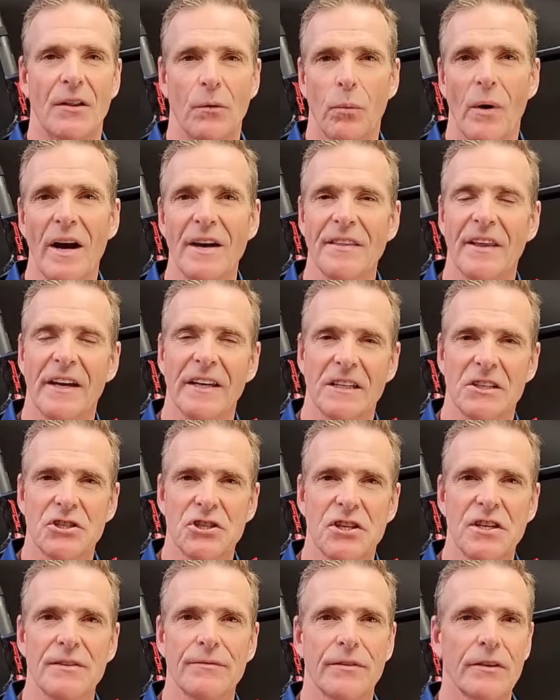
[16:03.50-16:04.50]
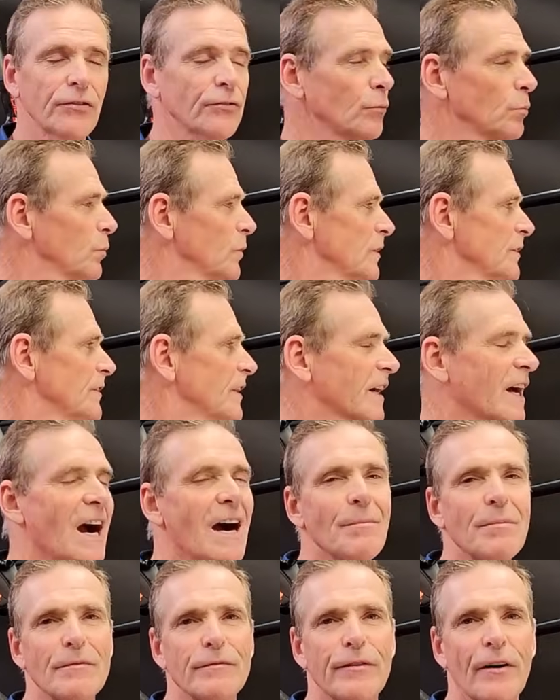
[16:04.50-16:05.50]
And the way they achieve this with the
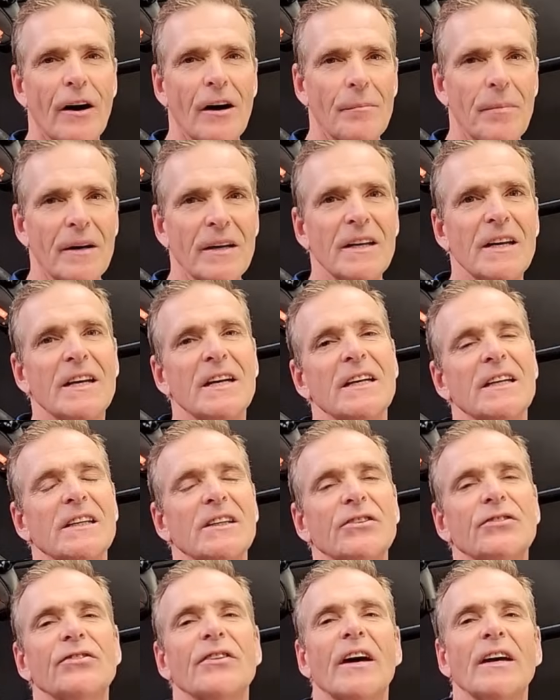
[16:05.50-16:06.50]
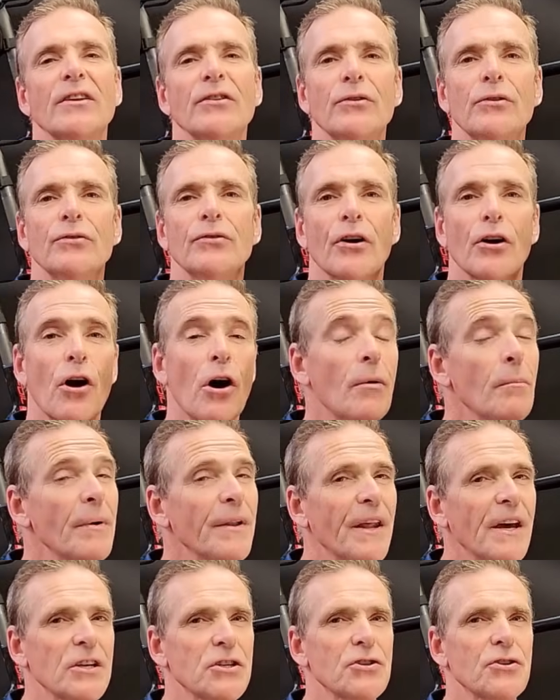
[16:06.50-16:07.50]
carbon fibre is they use a
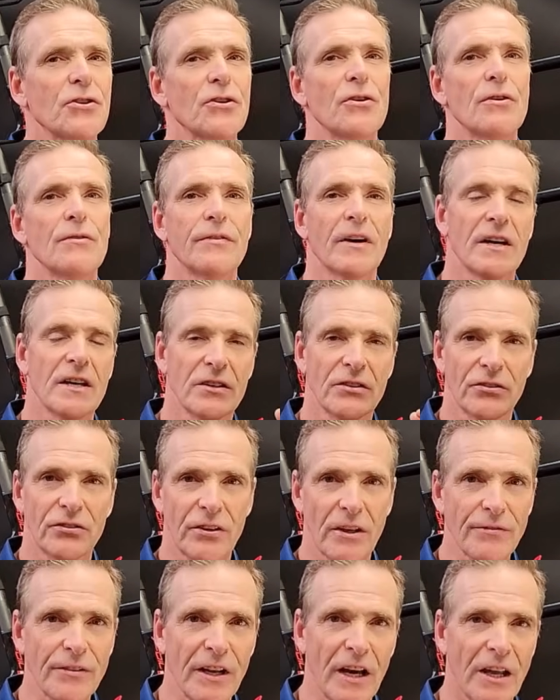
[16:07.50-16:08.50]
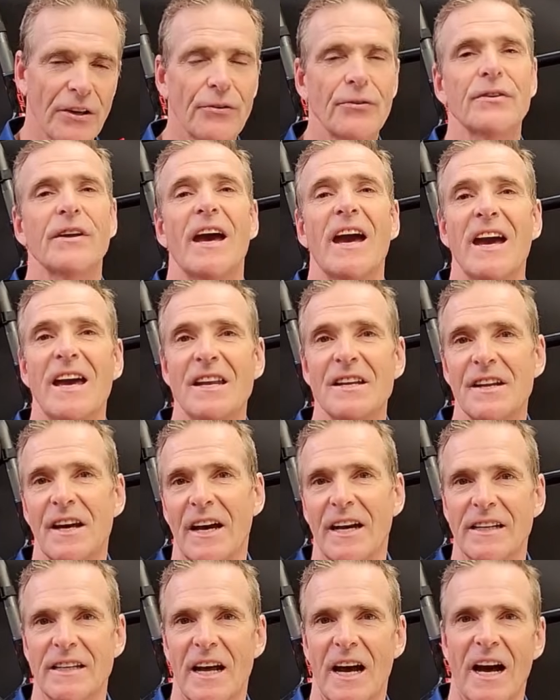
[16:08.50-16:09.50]
combination of 700 and
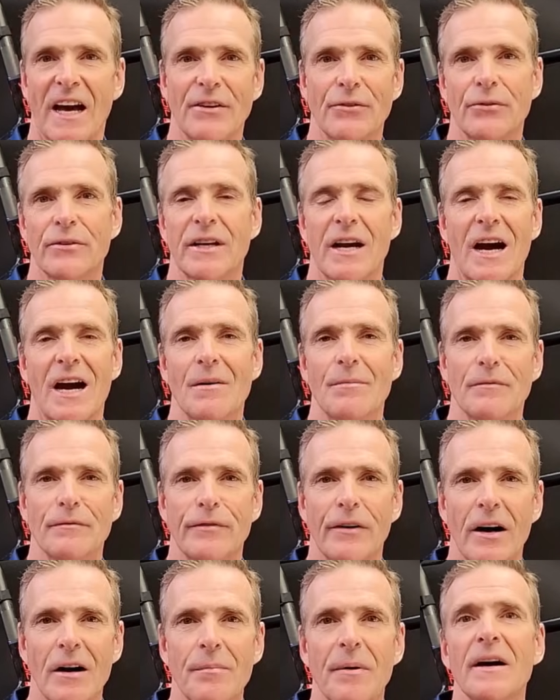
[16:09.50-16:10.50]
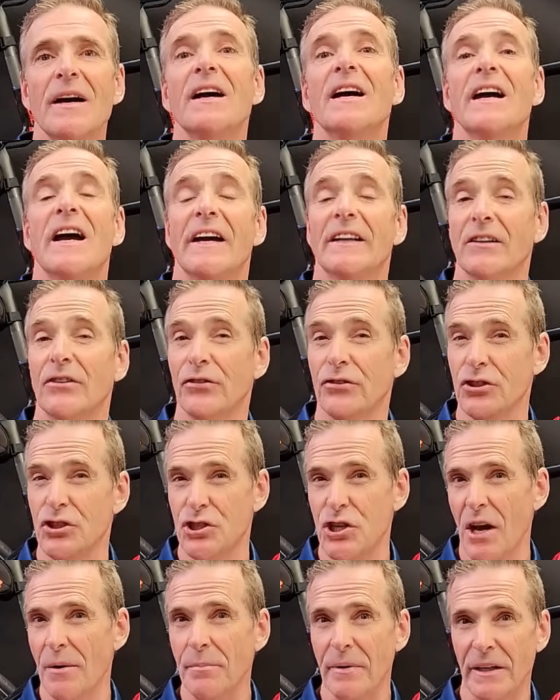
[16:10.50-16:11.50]
800 carbon fibre, and it's
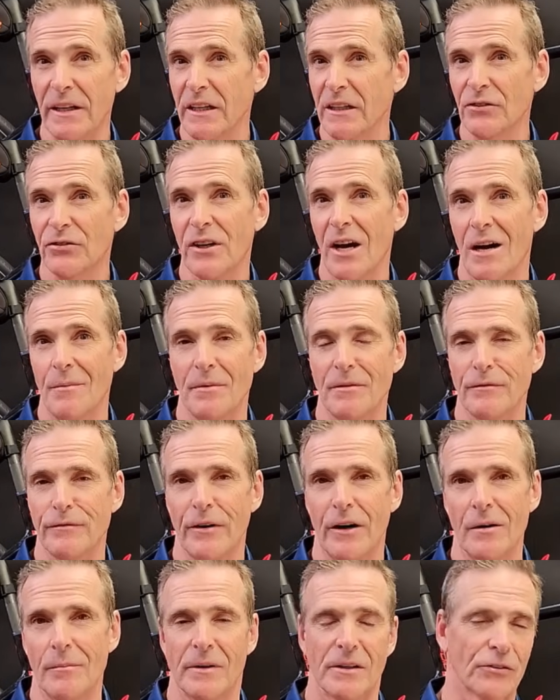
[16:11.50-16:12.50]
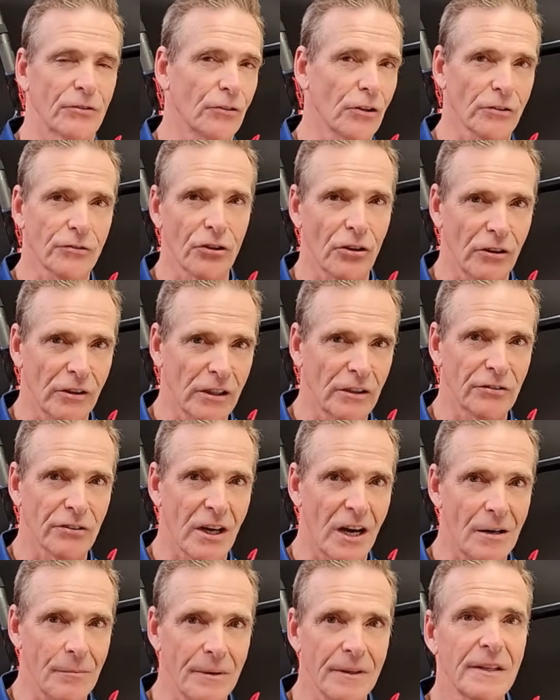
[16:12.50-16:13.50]
Japanese carbon fibre. It's not Chinese
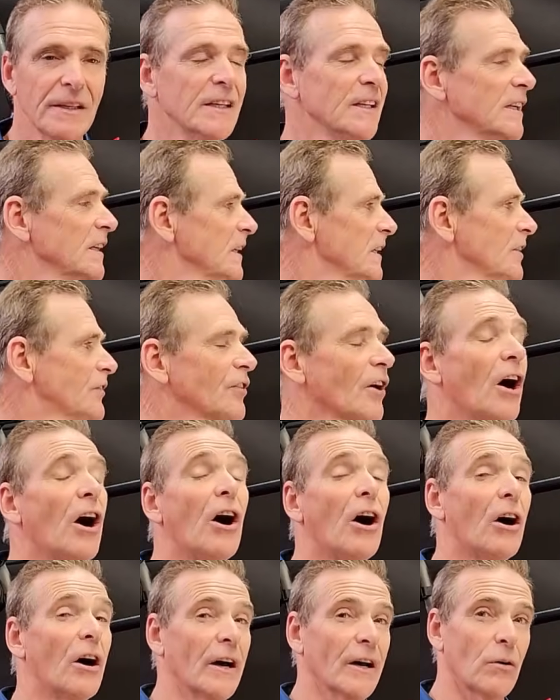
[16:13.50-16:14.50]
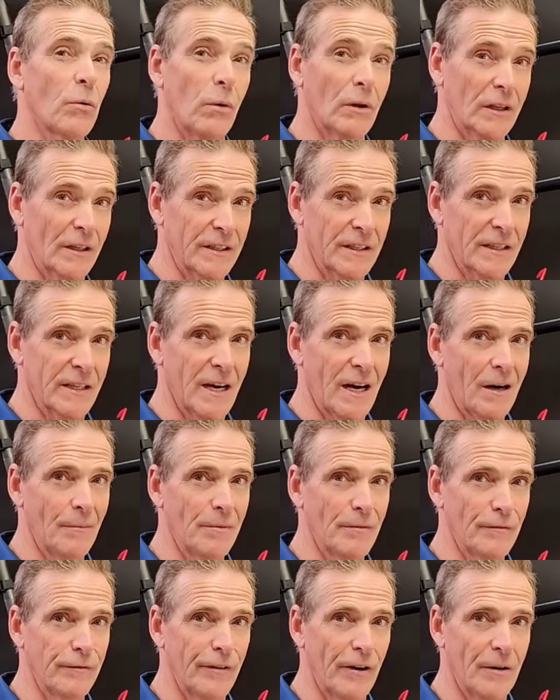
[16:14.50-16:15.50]
carbon, it's a higher quality
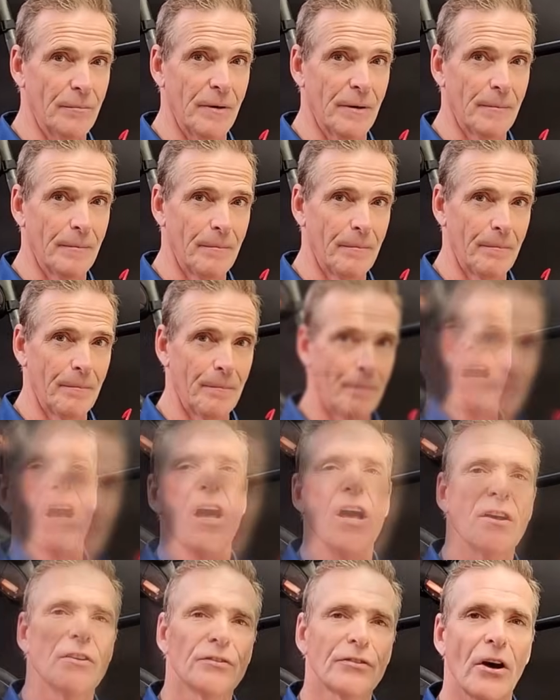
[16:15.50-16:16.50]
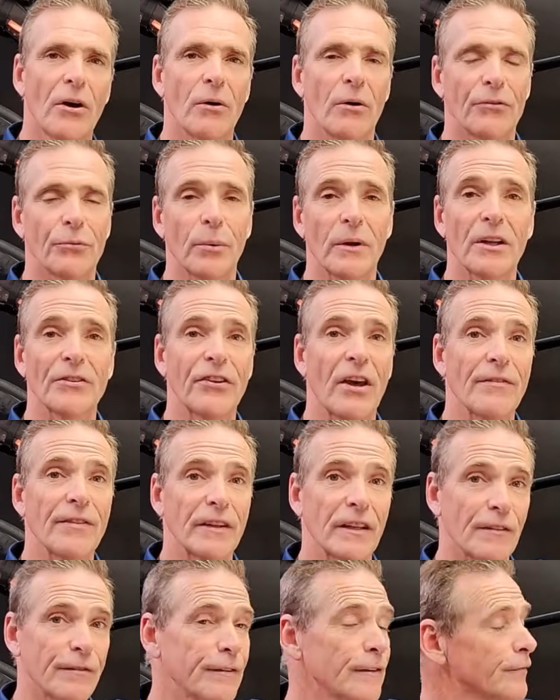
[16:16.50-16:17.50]
carbon fibre. So as well as having the